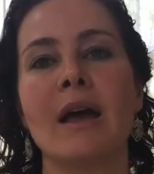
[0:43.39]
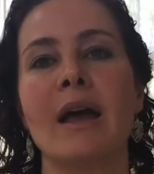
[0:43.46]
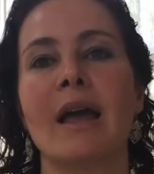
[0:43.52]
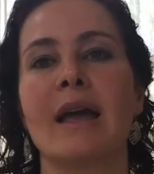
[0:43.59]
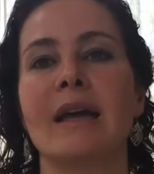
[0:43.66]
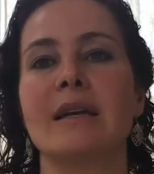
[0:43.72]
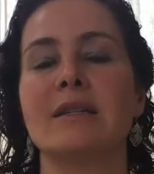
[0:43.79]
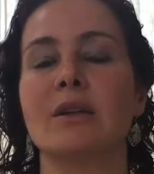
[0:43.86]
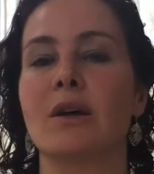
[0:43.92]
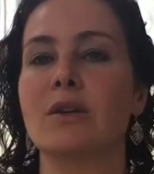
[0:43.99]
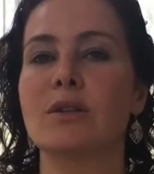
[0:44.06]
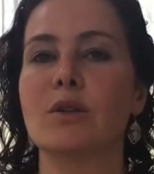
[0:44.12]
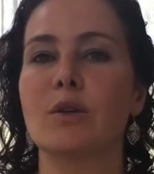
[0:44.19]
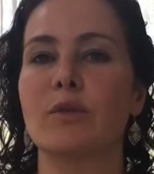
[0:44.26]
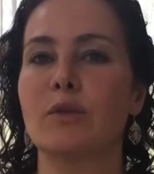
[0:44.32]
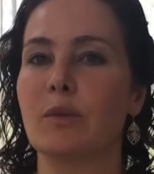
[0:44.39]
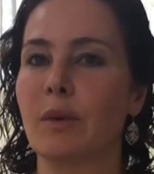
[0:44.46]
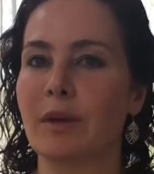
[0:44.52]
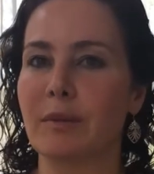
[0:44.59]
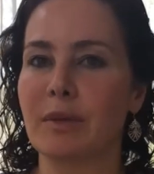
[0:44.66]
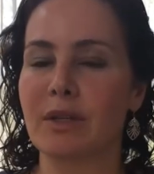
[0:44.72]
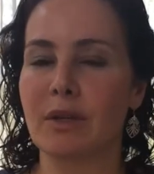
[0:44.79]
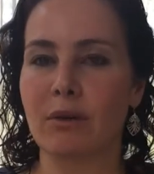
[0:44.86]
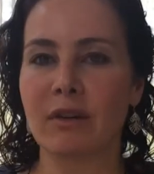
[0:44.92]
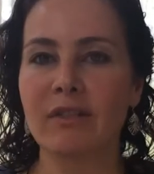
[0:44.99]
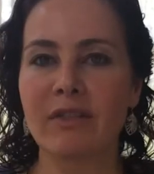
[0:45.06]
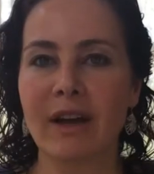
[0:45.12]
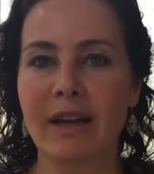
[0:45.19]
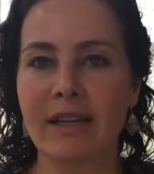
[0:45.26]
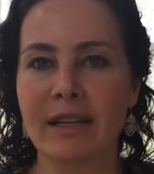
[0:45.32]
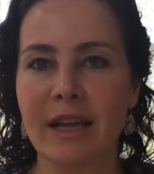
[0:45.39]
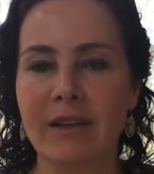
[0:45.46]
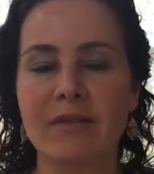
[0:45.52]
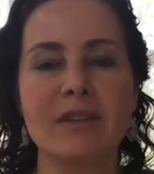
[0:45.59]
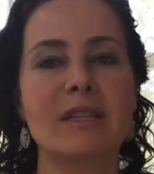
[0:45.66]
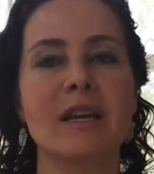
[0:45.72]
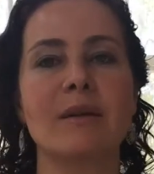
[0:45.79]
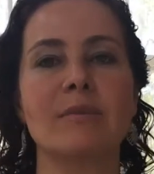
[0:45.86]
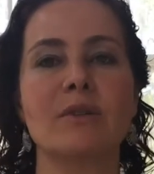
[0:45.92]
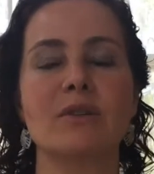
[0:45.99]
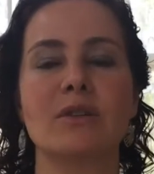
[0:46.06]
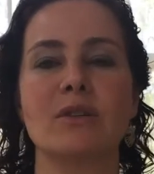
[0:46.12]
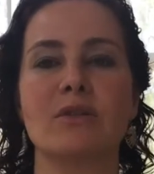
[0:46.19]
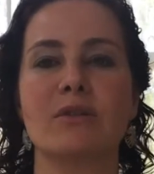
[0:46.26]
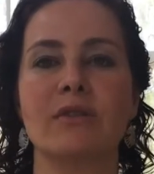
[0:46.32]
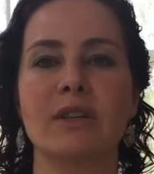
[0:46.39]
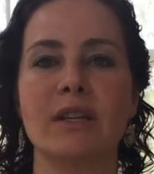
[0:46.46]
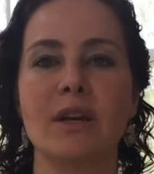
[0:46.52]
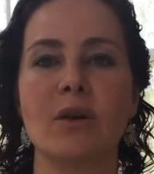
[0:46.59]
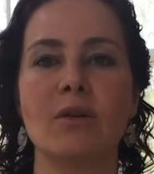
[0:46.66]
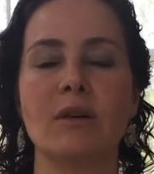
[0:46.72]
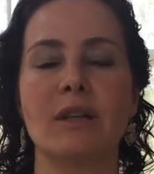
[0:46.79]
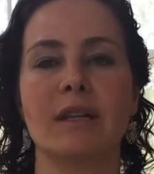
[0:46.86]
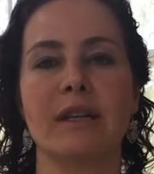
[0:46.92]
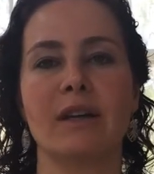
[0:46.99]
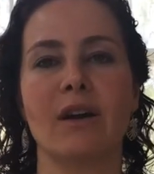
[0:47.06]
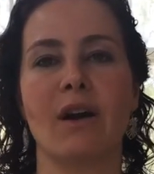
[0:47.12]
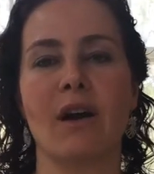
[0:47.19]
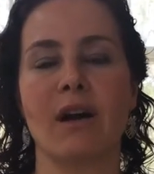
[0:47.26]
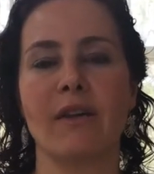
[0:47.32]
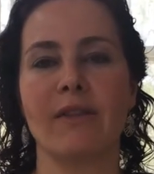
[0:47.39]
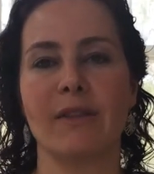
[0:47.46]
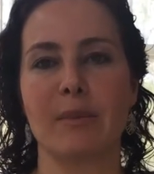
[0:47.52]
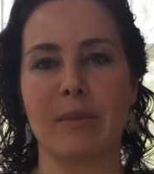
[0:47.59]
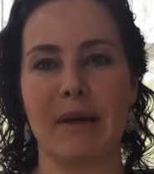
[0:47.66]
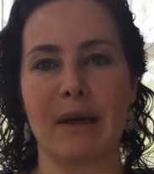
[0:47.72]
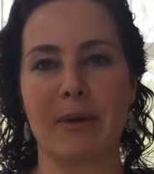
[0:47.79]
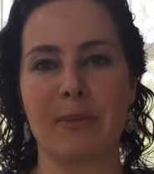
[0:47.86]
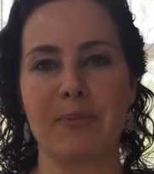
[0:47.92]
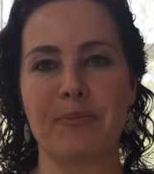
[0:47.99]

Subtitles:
And also, if you want to be notified every time there's a new video, click on the bell.